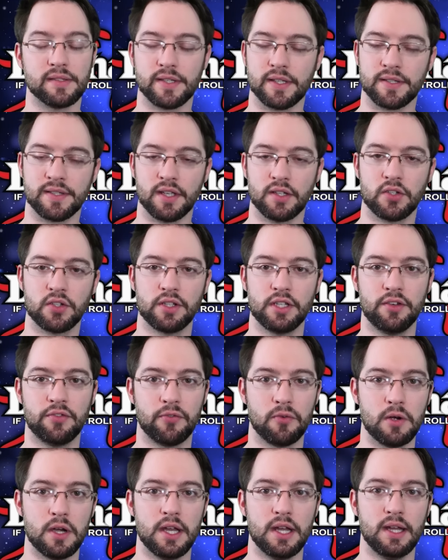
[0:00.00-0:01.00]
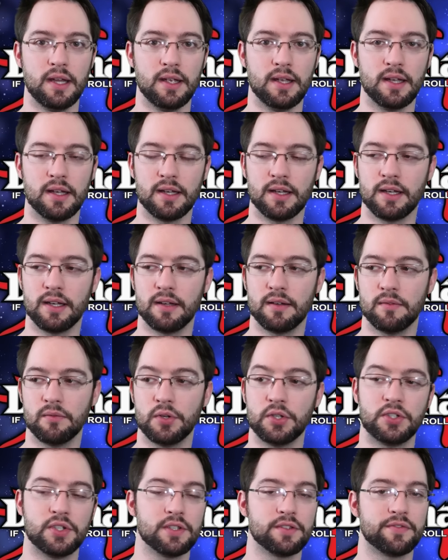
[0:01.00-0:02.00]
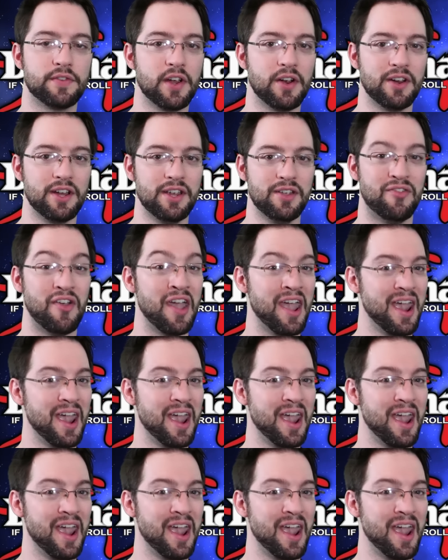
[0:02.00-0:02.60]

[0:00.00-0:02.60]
is essentially free, uh, which is very,